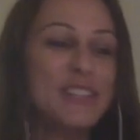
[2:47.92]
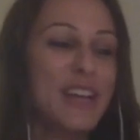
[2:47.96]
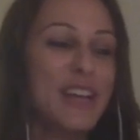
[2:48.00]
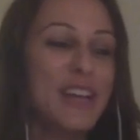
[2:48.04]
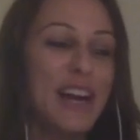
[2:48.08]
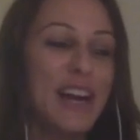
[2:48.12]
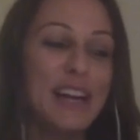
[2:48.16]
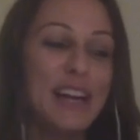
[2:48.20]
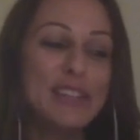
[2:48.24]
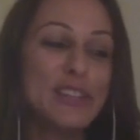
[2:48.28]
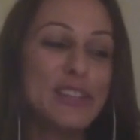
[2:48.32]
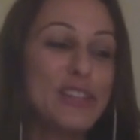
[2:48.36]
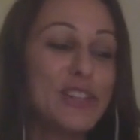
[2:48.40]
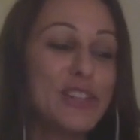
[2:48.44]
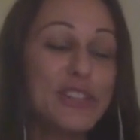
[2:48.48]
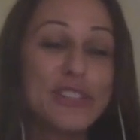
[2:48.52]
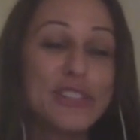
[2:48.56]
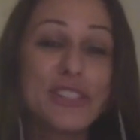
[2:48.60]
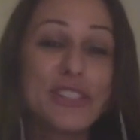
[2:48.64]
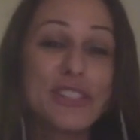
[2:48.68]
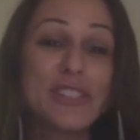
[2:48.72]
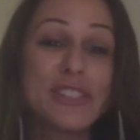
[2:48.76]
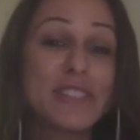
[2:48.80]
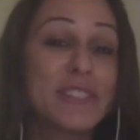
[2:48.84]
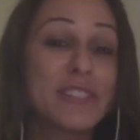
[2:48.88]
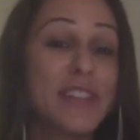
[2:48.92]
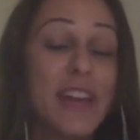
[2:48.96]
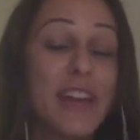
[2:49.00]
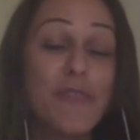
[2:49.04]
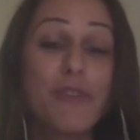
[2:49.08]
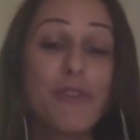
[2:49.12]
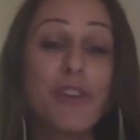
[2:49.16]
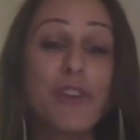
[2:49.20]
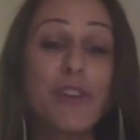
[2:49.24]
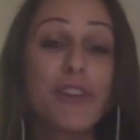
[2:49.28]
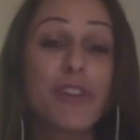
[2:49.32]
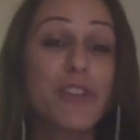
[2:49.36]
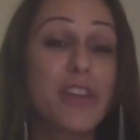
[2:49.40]
I learned
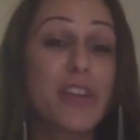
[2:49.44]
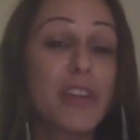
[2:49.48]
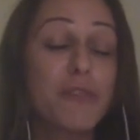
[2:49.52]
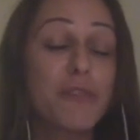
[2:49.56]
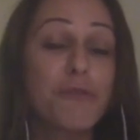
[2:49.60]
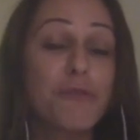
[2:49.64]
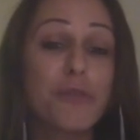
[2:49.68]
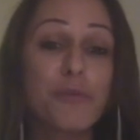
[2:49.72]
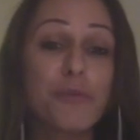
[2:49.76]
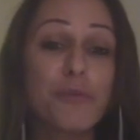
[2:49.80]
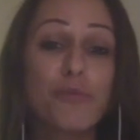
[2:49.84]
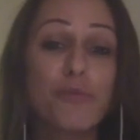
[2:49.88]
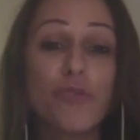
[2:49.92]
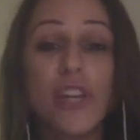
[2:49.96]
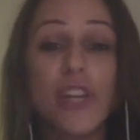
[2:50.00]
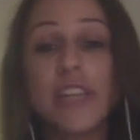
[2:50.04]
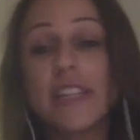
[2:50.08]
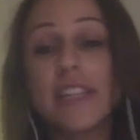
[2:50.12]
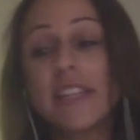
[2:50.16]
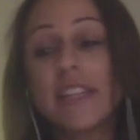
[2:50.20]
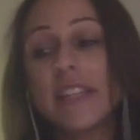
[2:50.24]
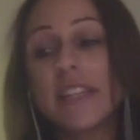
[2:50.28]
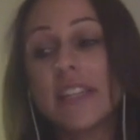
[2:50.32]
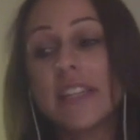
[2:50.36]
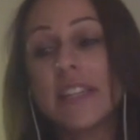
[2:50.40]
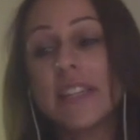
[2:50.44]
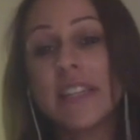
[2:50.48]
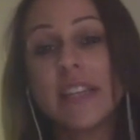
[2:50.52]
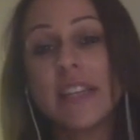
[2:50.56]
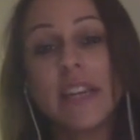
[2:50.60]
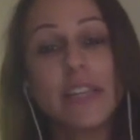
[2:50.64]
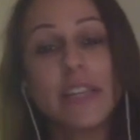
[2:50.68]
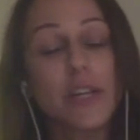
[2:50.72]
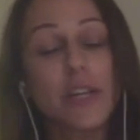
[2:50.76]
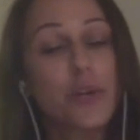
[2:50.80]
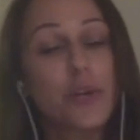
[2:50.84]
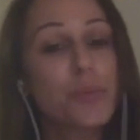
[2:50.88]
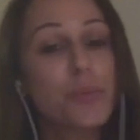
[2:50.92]
everything from Reiki,
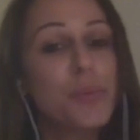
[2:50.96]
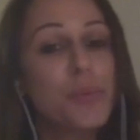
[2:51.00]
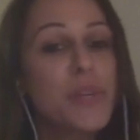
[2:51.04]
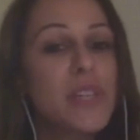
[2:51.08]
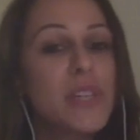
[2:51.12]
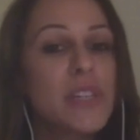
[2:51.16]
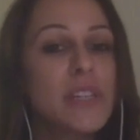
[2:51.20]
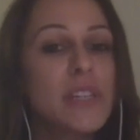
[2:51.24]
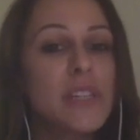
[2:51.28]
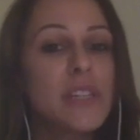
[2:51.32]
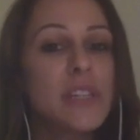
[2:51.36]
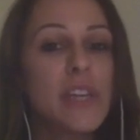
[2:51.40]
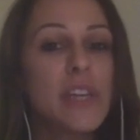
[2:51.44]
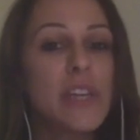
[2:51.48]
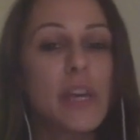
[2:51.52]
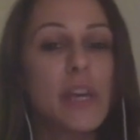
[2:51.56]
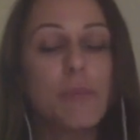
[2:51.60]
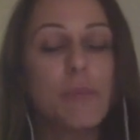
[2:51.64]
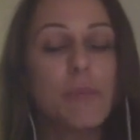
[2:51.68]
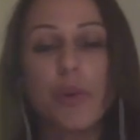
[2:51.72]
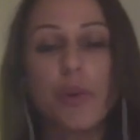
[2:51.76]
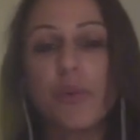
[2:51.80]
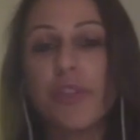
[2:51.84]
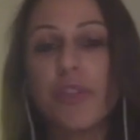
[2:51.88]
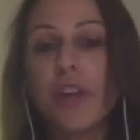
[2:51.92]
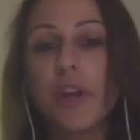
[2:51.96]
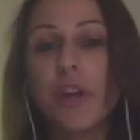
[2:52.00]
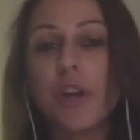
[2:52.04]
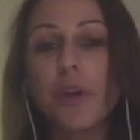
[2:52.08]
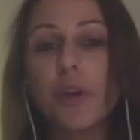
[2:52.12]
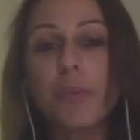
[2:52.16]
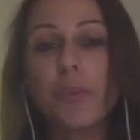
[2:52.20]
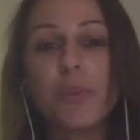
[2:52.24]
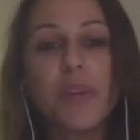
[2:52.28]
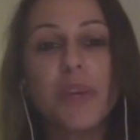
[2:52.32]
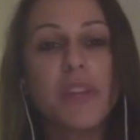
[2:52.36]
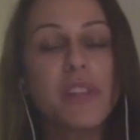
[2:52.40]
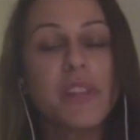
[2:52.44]
NLP,
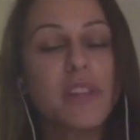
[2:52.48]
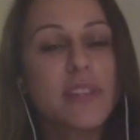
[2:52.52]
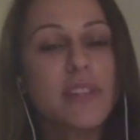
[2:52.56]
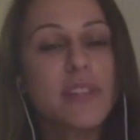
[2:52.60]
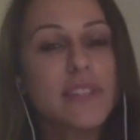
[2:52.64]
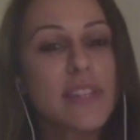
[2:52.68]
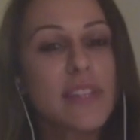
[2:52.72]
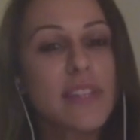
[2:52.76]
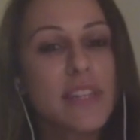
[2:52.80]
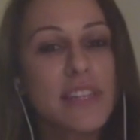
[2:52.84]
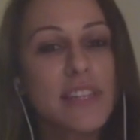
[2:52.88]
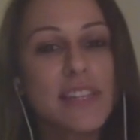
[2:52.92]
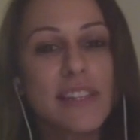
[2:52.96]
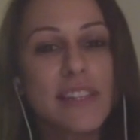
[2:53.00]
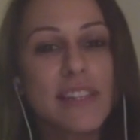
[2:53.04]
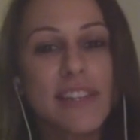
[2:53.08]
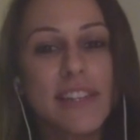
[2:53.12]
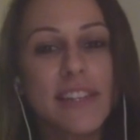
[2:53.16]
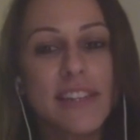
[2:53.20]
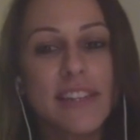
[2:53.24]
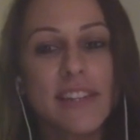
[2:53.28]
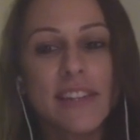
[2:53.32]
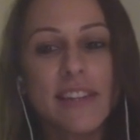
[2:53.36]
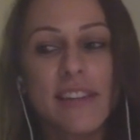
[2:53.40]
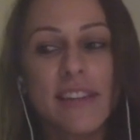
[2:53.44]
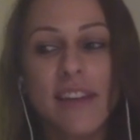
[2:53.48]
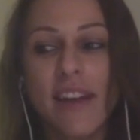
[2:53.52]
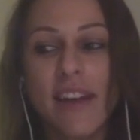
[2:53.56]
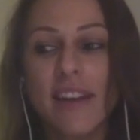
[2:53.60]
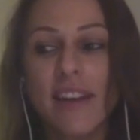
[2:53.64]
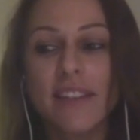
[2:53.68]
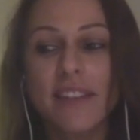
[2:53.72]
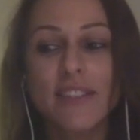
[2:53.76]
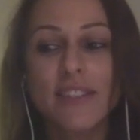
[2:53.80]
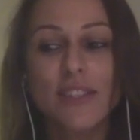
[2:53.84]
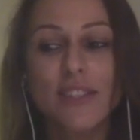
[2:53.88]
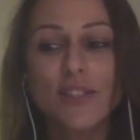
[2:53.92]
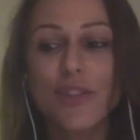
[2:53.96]
hypnotherapy, theta healing,
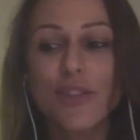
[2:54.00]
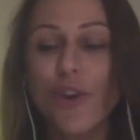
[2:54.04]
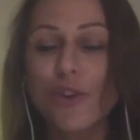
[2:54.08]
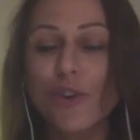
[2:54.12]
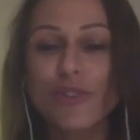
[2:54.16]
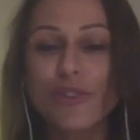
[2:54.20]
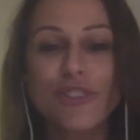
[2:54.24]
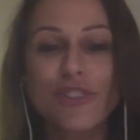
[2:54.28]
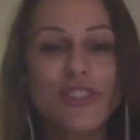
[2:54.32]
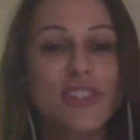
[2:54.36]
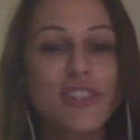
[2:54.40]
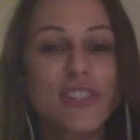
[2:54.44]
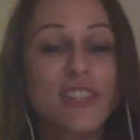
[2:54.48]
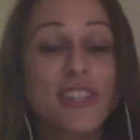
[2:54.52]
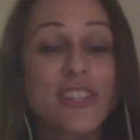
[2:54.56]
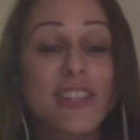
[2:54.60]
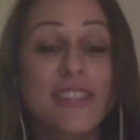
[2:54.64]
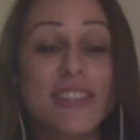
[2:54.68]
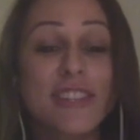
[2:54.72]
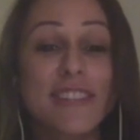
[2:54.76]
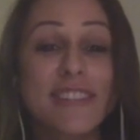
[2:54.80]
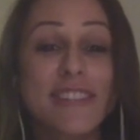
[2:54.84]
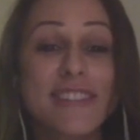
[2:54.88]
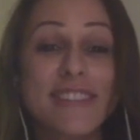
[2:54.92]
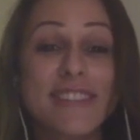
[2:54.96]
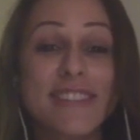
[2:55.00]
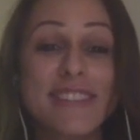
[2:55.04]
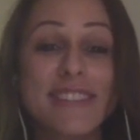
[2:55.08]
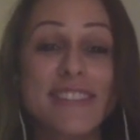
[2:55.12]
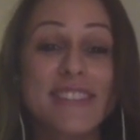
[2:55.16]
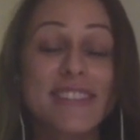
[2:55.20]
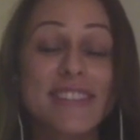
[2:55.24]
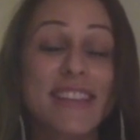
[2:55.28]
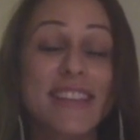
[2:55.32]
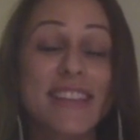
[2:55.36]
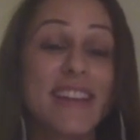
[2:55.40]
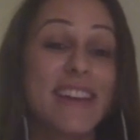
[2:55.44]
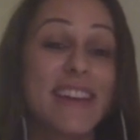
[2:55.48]
access consciousness,
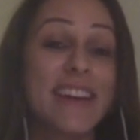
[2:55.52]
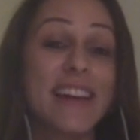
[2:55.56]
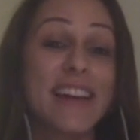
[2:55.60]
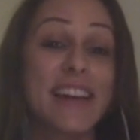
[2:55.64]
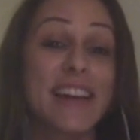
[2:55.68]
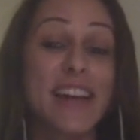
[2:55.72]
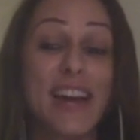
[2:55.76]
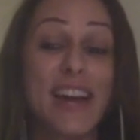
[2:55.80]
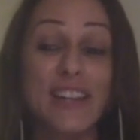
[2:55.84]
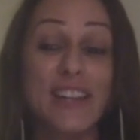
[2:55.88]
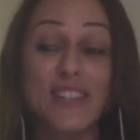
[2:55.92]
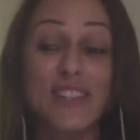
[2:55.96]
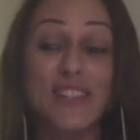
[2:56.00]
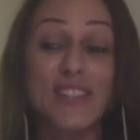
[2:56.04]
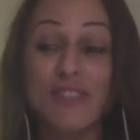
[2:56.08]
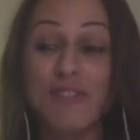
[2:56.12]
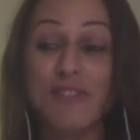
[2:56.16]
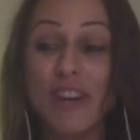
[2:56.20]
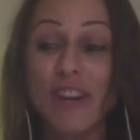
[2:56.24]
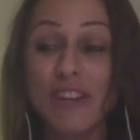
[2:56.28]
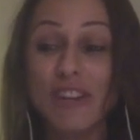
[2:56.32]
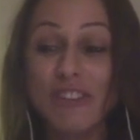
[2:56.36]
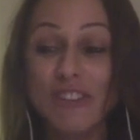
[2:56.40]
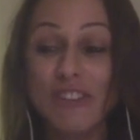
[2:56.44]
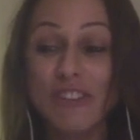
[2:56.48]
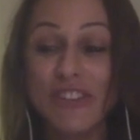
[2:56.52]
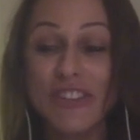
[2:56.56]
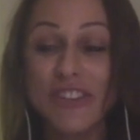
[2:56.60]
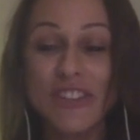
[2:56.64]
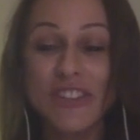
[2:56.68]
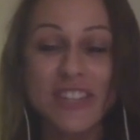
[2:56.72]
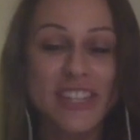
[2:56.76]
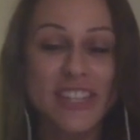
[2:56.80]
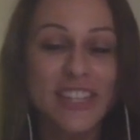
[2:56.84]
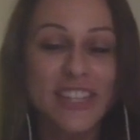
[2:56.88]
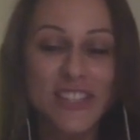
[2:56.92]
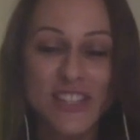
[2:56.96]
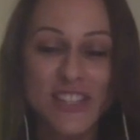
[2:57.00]
Akashic records.
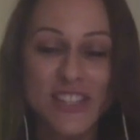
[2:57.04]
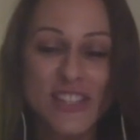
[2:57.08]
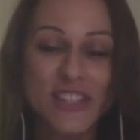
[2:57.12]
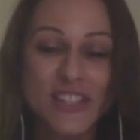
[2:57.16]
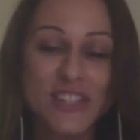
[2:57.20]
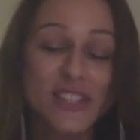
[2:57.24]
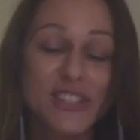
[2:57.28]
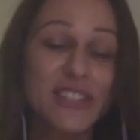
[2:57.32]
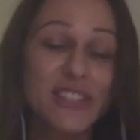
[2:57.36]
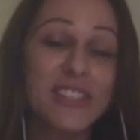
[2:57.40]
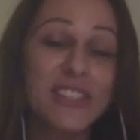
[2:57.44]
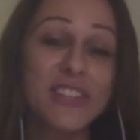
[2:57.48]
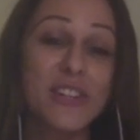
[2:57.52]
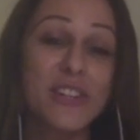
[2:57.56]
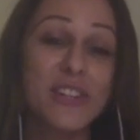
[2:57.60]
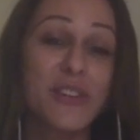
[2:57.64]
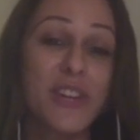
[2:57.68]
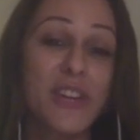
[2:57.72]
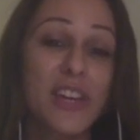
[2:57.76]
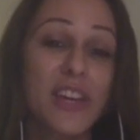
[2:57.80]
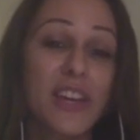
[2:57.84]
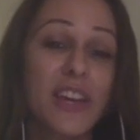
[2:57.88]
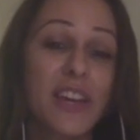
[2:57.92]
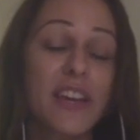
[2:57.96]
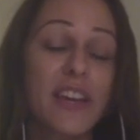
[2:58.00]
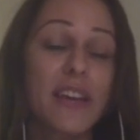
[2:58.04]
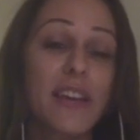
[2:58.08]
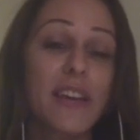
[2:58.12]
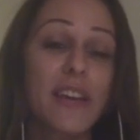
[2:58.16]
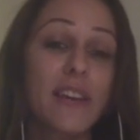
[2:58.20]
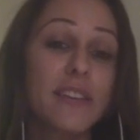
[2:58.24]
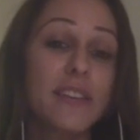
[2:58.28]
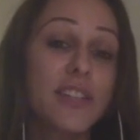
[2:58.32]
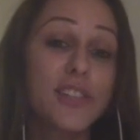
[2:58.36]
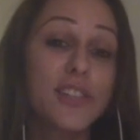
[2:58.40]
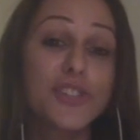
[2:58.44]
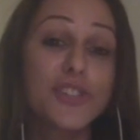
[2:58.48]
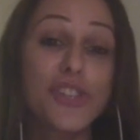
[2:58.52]
And it just,
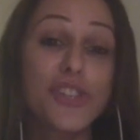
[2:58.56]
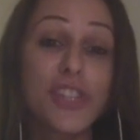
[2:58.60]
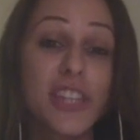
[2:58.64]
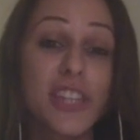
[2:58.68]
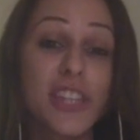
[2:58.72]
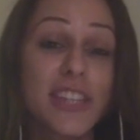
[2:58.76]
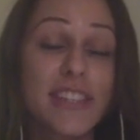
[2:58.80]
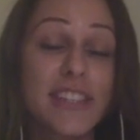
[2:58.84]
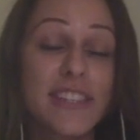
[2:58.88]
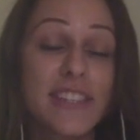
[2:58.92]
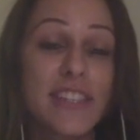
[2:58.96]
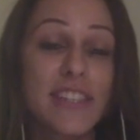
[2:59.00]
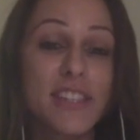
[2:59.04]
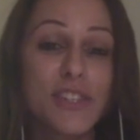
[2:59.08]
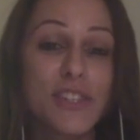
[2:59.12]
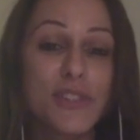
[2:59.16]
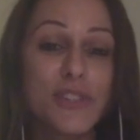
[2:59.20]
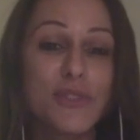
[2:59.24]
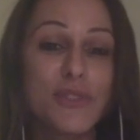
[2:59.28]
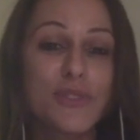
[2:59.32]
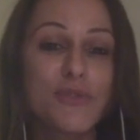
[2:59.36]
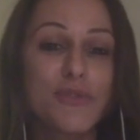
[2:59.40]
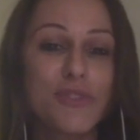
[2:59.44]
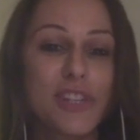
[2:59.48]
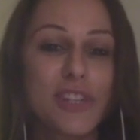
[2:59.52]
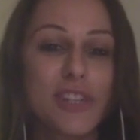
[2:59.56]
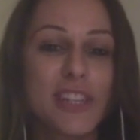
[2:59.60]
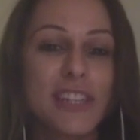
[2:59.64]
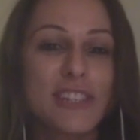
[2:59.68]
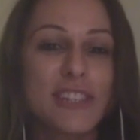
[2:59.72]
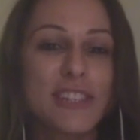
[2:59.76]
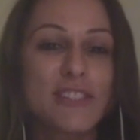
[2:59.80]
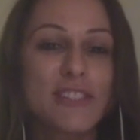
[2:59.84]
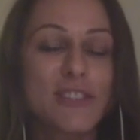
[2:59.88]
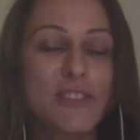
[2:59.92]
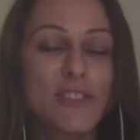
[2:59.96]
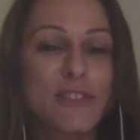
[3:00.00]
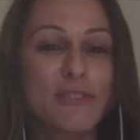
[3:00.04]
the journey continues, really.
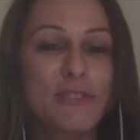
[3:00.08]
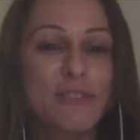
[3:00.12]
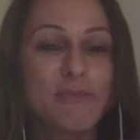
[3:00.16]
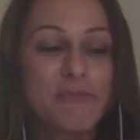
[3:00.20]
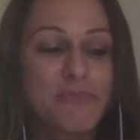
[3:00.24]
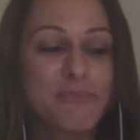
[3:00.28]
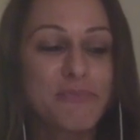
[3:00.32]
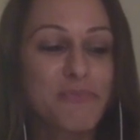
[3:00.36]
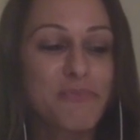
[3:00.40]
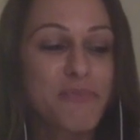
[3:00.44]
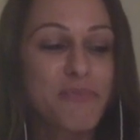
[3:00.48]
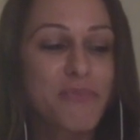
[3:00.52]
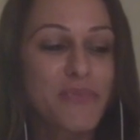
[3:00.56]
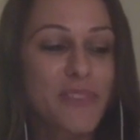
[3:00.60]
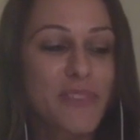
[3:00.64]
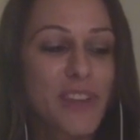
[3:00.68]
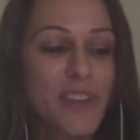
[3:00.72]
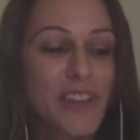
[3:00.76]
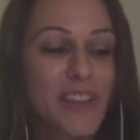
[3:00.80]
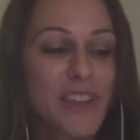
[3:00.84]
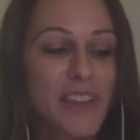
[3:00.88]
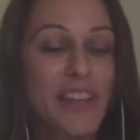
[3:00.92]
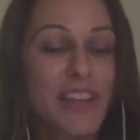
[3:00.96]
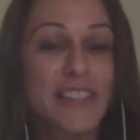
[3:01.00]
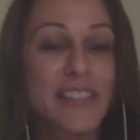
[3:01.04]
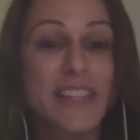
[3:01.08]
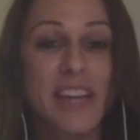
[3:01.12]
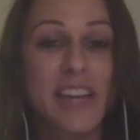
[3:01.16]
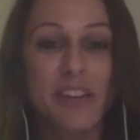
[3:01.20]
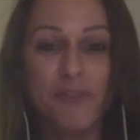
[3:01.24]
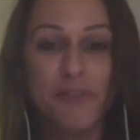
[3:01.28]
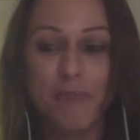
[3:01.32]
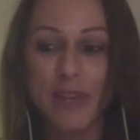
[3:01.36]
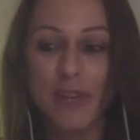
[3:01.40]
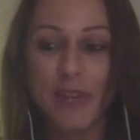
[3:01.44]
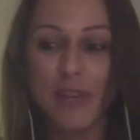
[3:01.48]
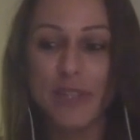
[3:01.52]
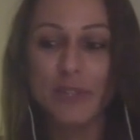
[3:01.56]
So that's kind
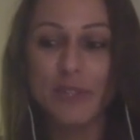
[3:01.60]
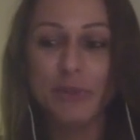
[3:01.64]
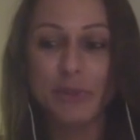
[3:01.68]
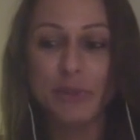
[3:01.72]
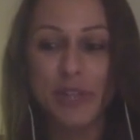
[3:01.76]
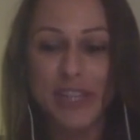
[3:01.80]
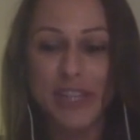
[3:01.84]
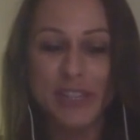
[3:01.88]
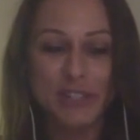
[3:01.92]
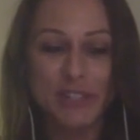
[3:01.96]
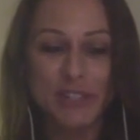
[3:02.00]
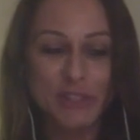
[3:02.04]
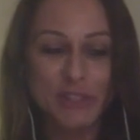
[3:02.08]
of my story in